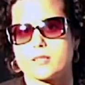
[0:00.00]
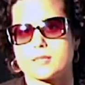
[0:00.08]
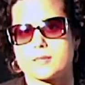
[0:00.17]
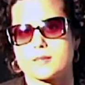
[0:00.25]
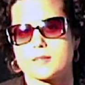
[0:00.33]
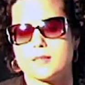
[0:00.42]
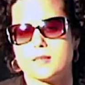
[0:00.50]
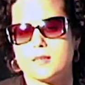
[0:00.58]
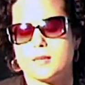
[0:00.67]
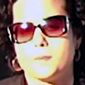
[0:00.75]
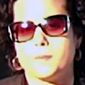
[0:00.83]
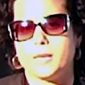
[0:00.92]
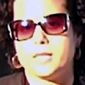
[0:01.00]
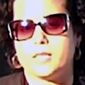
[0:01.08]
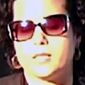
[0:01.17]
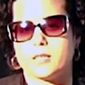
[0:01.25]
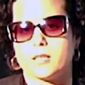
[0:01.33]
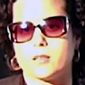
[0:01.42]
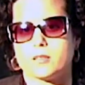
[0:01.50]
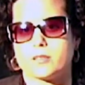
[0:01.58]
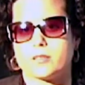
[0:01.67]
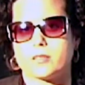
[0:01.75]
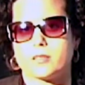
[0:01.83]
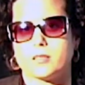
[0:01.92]
It's many
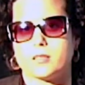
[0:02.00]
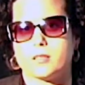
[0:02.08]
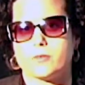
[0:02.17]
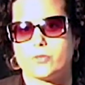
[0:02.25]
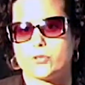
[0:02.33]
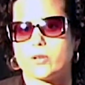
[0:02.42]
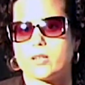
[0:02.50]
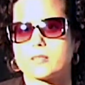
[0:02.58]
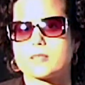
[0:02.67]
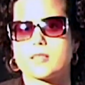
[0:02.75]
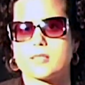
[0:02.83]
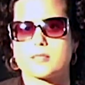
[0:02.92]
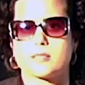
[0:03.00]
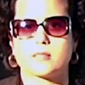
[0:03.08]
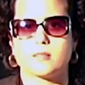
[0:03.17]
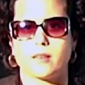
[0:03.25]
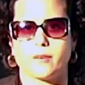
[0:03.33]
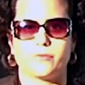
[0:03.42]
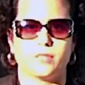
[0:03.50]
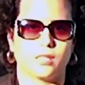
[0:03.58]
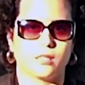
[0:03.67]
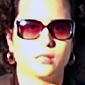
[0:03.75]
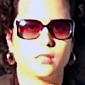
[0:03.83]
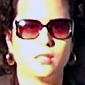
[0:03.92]
other video artists have
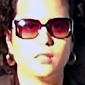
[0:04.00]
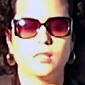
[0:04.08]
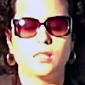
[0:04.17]
done.